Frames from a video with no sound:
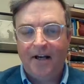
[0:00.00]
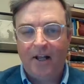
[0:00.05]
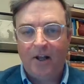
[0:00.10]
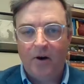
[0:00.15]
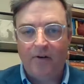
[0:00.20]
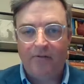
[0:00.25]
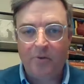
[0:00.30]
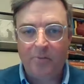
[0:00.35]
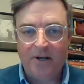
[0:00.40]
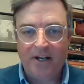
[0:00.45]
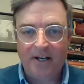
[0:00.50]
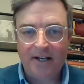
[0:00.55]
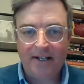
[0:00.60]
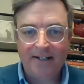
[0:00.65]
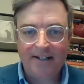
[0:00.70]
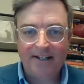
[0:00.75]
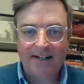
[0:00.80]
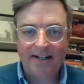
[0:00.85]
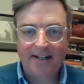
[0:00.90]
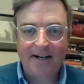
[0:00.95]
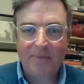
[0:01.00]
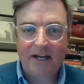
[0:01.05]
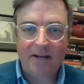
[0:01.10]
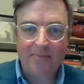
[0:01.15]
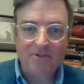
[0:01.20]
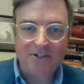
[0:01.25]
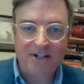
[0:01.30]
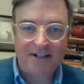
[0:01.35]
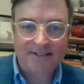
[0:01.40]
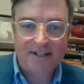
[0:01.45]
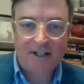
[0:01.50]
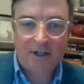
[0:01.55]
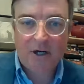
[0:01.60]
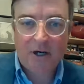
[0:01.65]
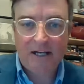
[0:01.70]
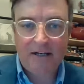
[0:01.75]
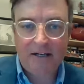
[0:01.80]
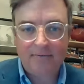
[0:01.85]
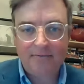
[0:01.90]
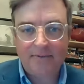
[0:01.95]
Hello, everybody. My name is Justin
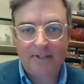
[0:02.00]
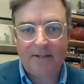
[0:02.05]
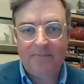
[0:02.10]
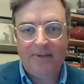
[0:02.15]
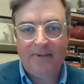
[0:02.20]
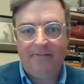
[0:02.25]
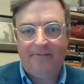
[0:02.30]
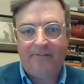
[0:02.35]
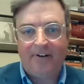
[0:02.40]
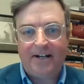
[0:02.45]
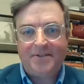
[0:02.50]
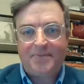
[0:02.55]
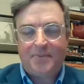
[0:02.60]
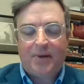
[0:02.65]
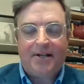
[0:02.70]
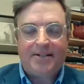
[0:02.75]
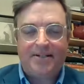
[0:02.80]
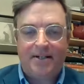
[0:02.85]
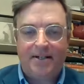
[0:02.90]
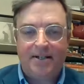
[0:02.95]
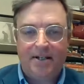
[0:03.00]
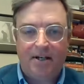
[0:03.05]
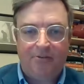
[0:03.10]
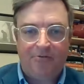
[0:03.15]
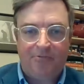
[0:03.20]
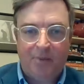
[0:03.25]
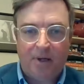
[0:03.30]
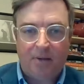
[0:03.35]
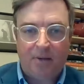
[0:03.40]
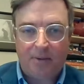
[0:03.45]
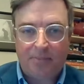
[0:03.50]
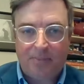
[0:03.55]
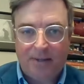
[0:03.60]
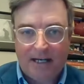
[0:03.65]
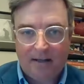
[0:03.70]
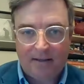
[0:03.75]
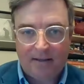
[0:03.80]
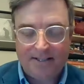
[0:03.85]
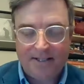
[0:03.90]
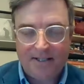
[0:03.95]
Groenert. I'm the Vice President of Public
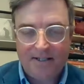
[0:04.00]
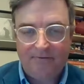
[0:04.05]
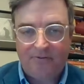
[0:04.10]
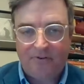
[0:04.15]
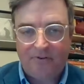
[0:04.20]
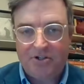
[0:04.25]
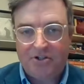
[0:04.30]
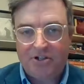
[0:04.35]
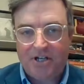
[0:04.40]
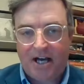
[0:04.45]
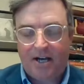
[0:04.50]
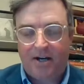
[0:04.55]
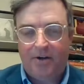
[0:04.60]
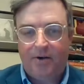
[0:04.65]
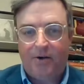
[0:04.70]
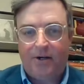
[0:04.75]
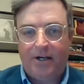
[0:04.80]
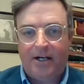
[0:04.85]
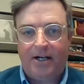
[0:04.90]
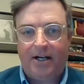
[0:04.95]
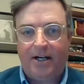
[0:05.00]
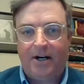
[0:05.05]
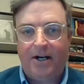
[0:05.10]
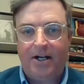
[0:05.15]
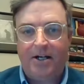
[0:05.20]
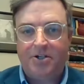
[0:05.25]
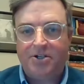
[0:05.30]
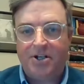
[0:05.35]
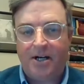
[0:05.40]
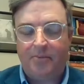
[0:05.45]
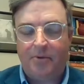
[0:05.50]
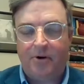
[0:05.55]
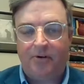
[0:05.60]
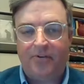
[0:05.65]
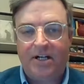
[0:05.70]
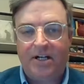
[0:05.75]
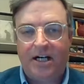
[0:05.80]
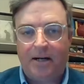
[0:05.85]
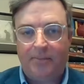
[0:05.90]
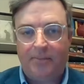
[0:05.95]
Policy for the Chattanooga Area Chamber of
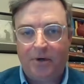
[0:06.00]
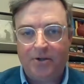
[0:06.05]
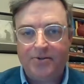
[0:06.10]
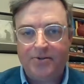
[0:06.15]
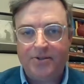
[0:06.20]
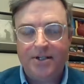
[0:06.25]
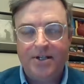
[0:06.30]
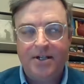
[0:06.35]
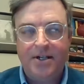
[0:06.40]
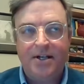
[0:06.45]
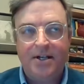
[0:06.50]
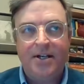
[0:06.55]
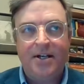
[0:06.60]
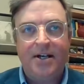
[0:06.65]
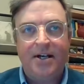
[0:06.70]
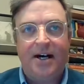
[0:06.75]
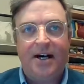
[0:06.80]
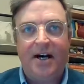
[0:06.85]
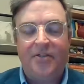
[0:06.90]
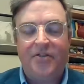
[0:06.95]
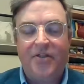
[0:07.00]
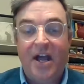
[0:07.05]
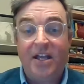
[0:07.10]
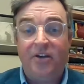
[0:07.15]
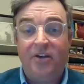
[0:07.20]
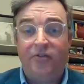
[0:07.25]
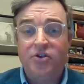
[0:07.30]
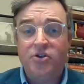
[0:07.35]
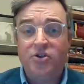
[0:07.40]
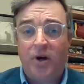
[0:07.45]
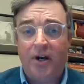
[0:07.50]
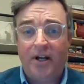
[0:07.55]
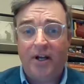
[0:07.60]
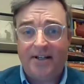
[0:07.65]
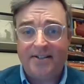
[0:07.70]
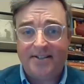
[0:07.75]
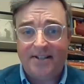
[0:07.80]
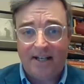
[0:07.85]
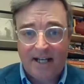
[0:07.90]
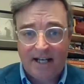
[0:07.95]
Commerce. Thank you for joining
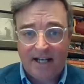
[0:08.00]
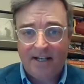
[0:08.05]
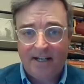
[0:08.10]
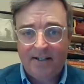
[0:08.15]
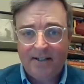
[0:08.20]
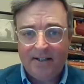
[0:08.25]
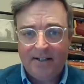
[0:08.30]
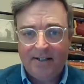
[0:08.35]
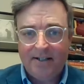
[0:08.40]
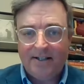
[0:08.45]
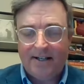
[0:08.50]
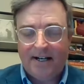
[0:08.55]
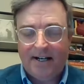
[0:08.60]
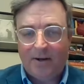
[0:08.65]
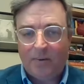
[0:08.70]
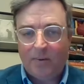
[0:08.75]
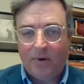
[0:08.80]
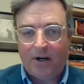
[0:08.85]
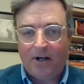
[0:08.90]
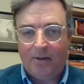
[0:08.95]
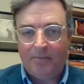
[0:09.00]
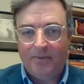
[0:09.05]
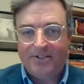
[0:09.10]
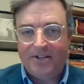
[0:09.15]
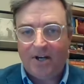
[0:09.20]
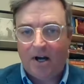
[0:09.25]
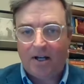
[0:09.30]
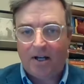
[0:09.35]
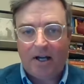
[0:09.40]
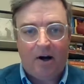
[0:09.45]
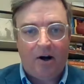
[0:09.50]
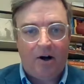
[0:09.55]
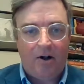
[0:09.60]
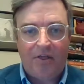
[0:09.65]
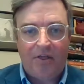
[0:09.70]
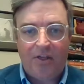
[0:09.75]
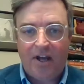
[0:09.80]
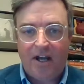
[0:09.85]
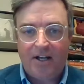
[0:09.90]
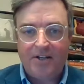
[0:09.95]
us today. We're going to be talking all
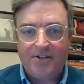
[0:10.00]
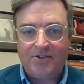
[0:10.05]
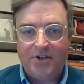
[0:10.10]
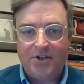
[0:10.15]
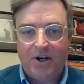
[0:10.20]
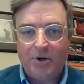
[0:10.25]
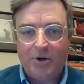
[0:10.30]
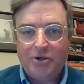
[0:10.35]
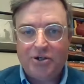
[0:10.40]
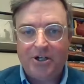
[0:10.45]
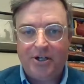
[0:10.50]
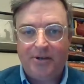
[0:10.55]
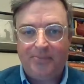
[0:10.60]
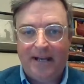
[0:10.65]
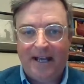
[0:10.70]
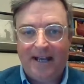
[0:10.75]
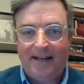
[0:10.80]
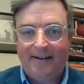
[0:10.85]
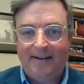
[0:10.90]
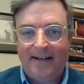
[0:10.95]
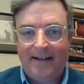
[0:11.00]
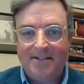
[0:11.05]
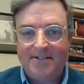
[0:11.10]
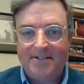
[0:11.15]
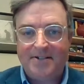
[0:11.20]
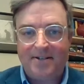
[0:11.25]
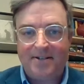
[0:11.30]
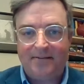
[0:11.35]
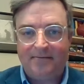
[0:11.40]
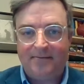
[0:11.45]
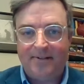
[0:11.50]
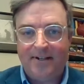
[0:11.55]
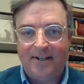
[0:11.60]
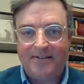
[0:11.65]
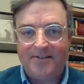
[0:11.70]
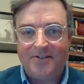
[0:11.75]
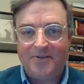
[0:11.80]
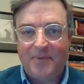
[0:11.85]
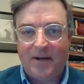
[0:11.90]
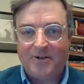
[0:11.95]
things OSHA mandates
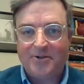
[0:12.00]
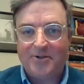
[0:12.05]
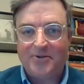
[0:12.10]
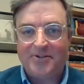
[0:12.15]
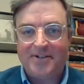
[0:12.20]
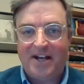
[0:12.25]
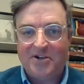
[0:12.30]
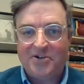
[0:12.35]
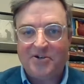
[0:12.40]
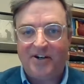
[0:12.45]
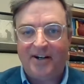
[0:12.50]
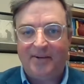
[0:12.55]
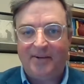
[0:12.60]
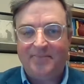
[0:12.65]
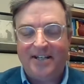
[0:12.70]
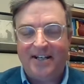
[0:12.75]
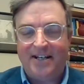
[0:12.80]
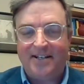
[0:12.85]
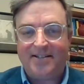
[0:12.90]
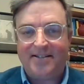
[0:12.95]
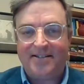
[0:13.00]
and special session updates.